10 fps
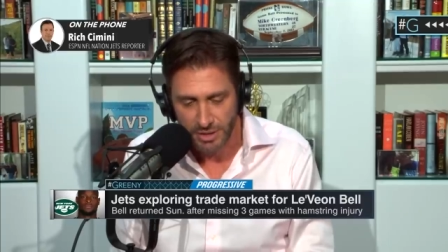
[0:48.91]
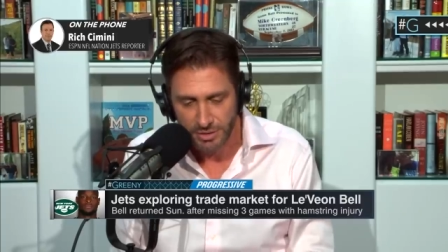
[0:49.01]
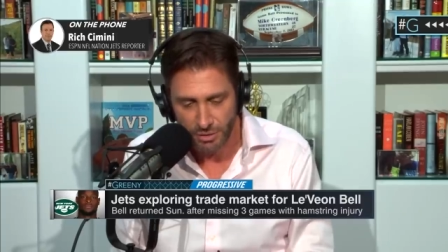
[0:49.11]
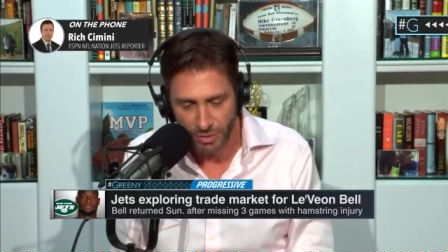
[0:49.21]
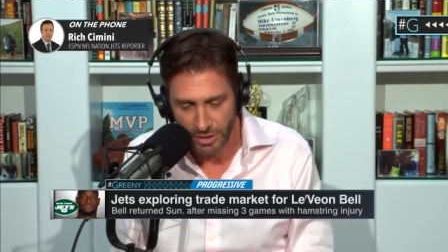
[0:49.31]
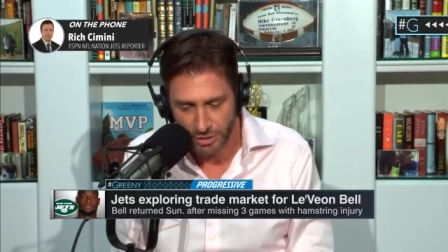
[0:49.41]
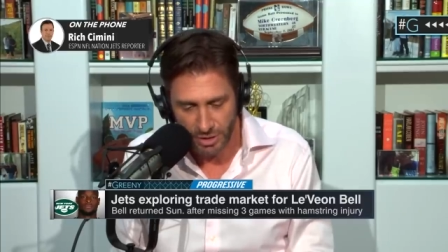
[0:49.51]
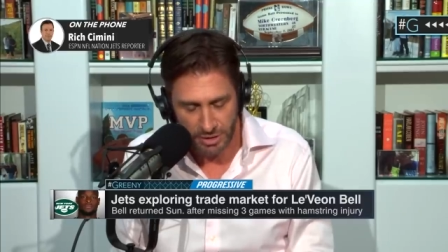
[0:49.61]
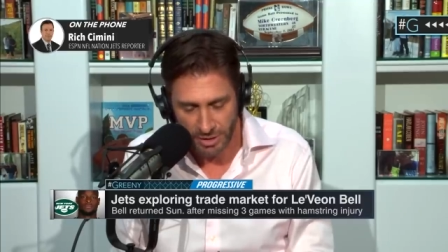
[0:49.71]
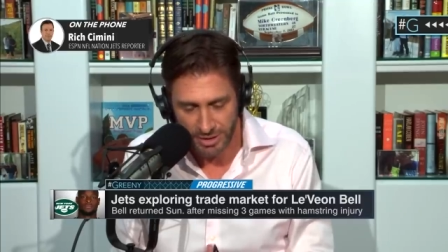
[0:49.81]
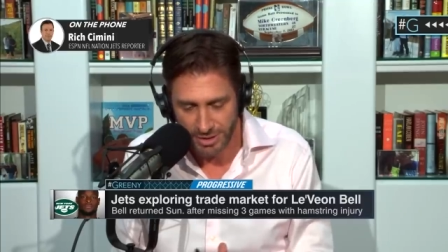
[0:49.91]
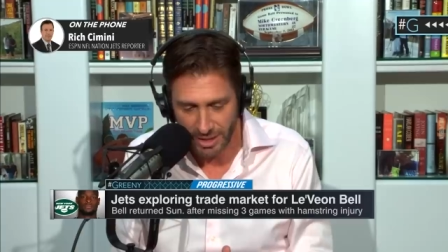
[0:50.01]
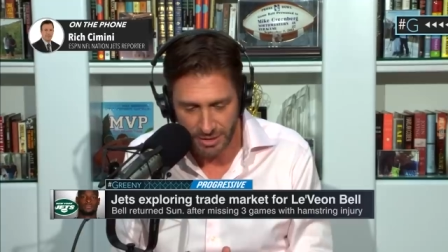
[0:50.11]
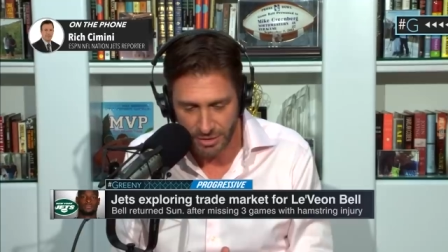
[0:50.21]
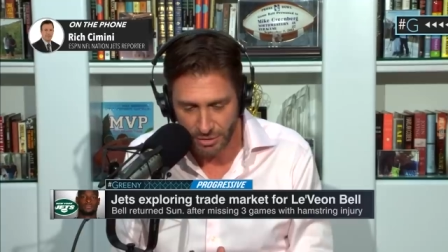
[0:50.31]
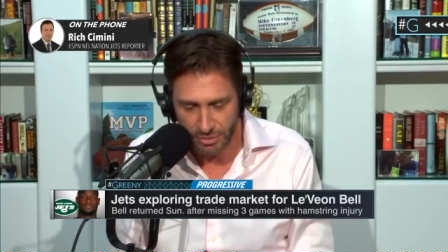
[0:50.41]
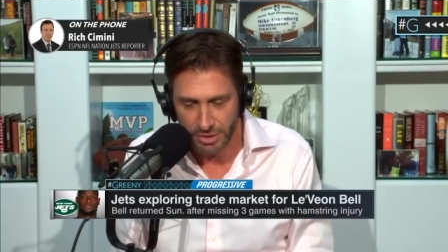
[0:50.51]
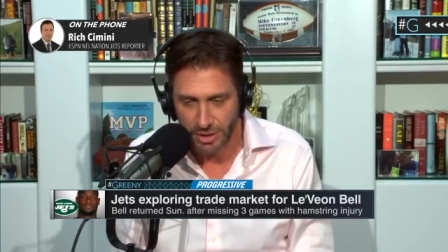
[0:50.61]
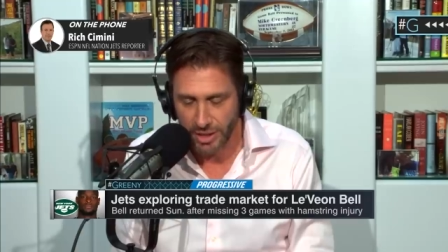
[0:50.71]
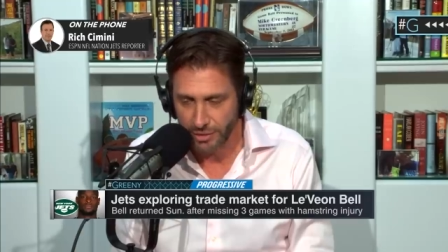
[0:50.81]
So, Rich, uh, the least I can do is
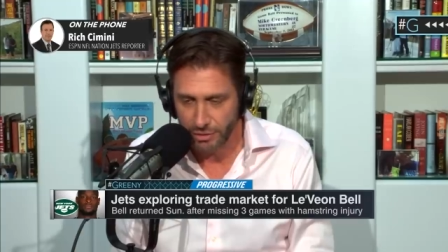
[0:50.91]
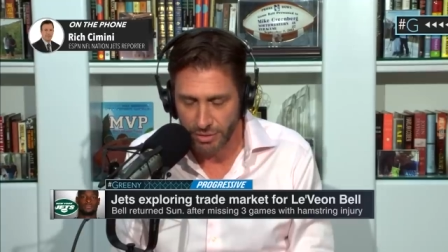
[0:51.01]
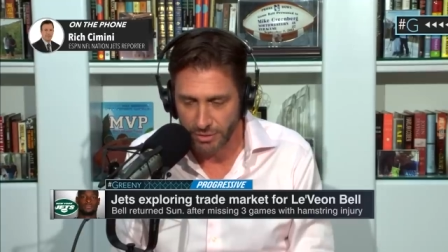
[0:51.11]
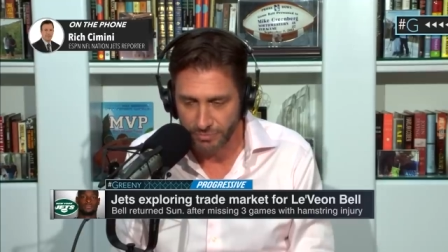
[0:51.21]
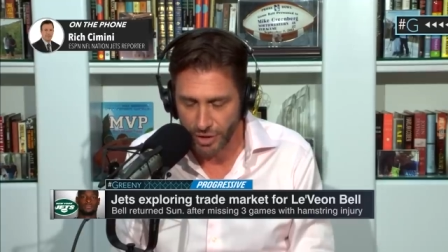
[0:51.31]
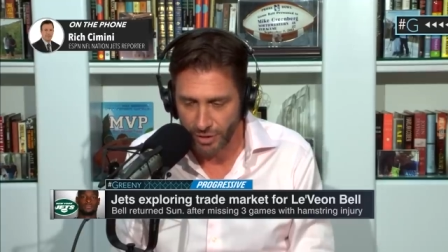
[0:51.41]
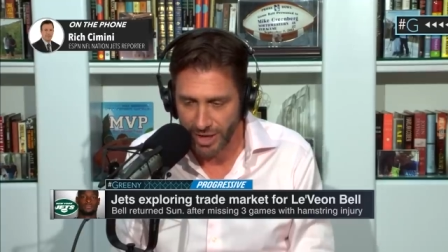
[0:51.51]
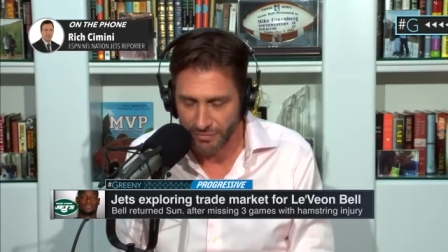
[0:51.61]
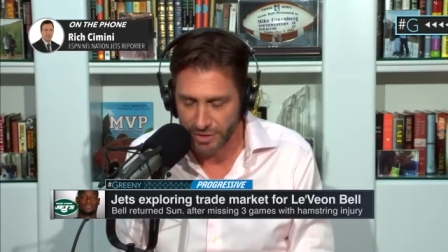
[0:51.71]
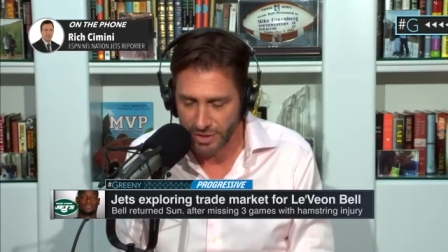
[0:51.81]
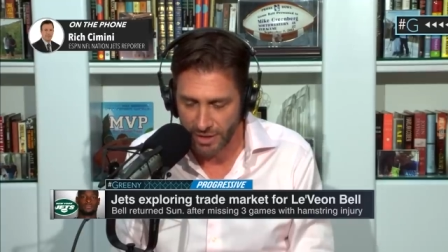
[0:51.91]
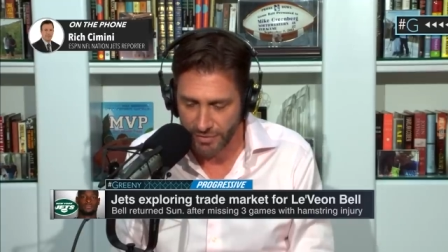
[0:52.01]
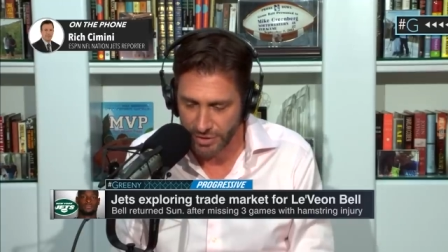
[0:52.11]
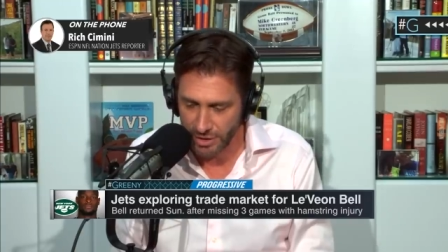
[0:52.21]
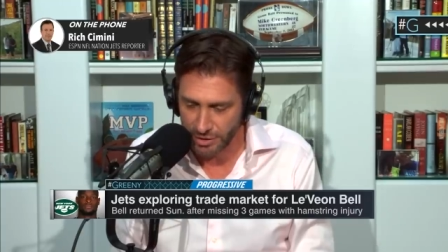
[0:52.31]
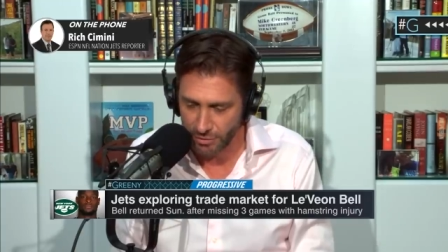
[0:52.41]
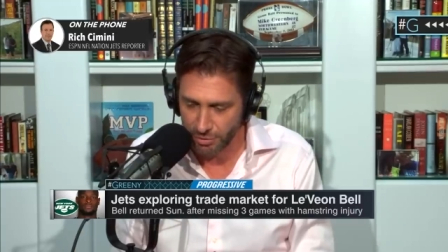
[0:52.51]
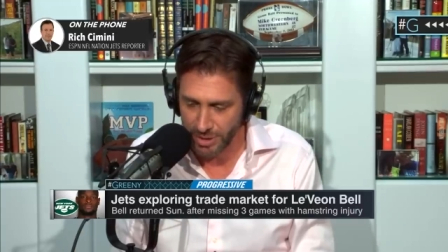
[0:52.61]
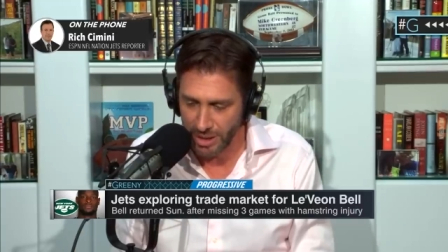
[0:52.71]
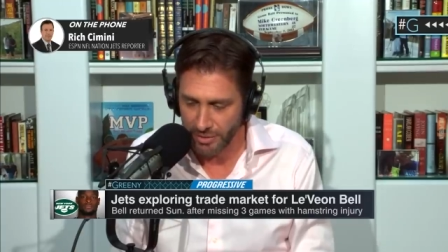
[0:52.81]
allow you to, you know, have this conversation
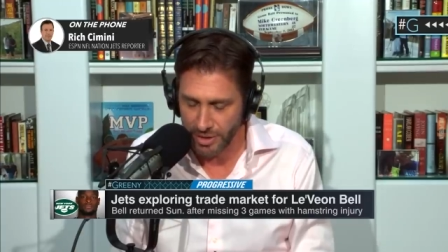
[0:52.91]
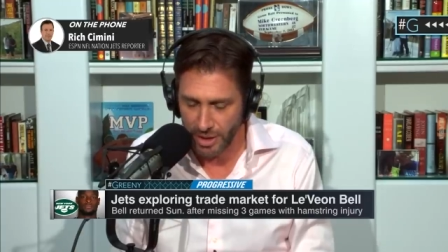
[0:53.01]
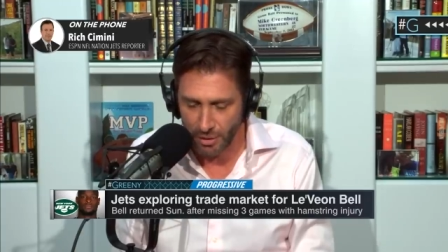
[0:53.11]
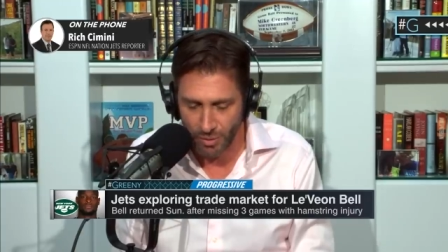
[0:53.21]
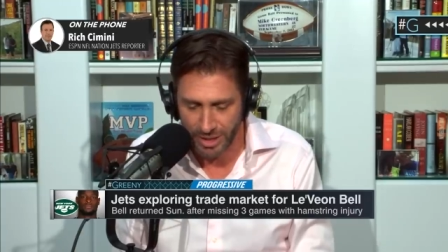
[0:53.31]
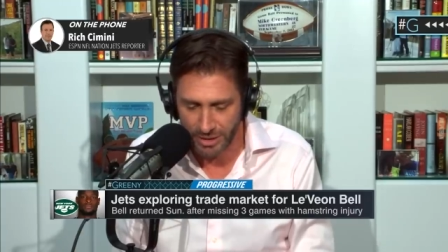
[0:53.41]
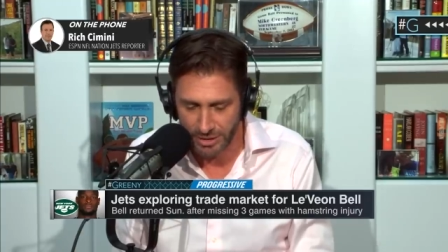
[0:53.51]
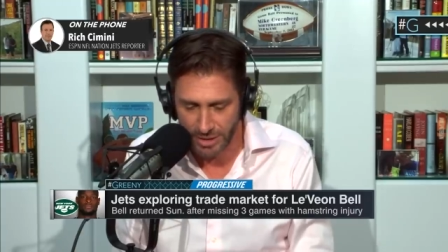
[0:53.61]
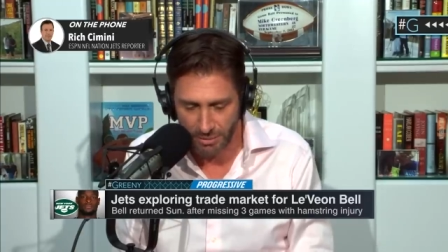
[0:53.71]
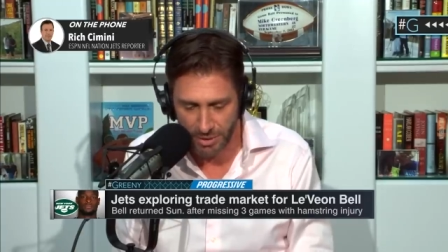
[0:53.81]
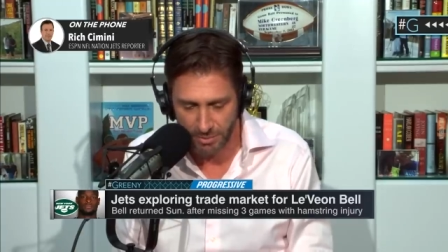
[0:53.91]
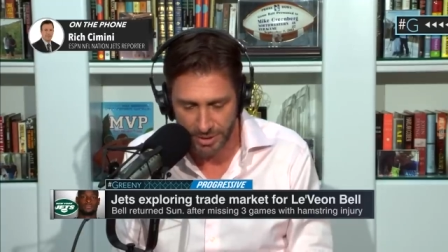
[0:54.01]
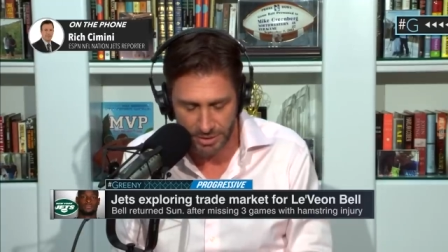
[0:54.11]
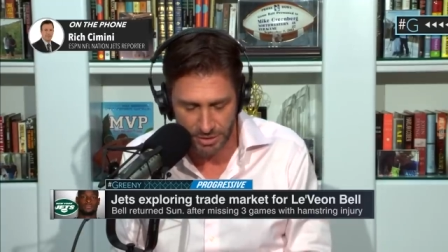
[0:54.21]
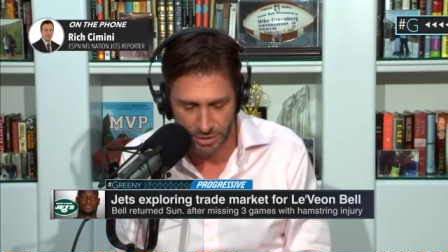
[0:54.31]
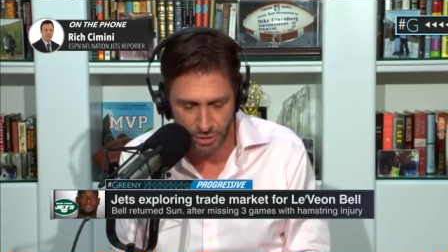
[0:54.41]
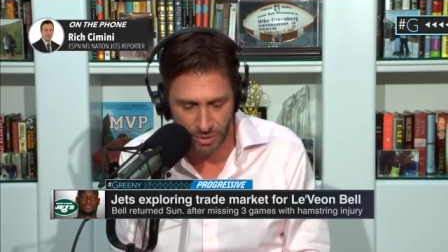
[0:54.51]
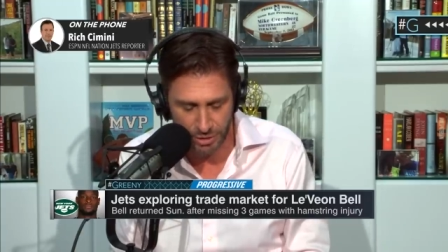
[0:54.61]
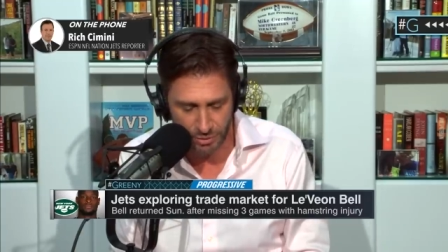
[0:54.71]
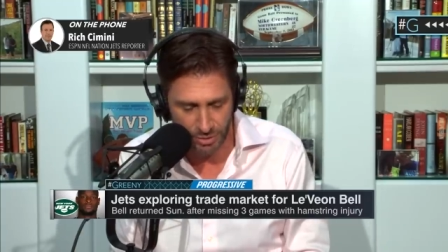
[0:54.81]
with me on the air. What can you tell me about this
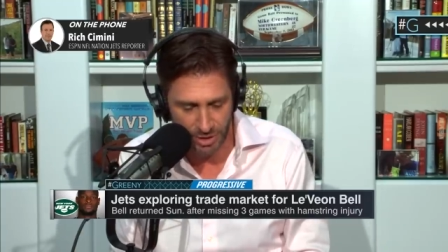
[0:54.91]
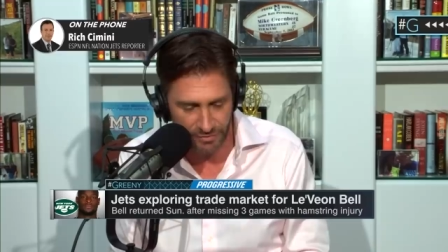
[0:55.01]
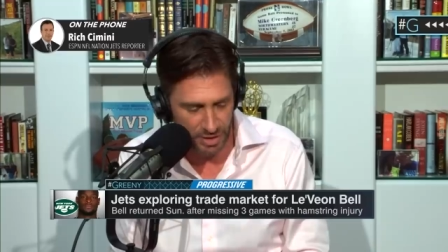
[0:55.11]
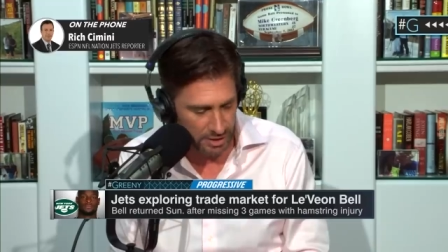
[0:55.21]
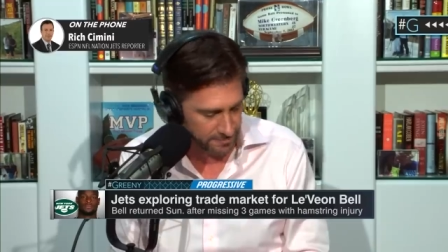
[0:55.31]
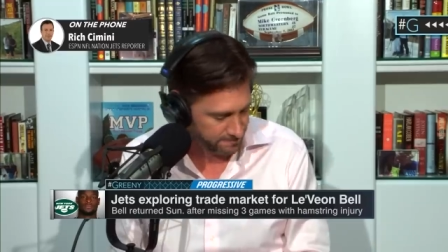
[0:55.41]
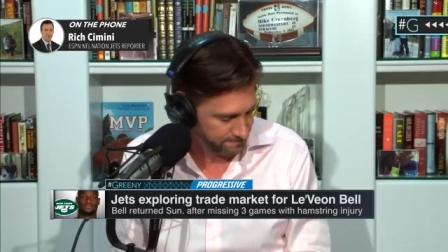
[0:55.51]
situation with Le'Veon?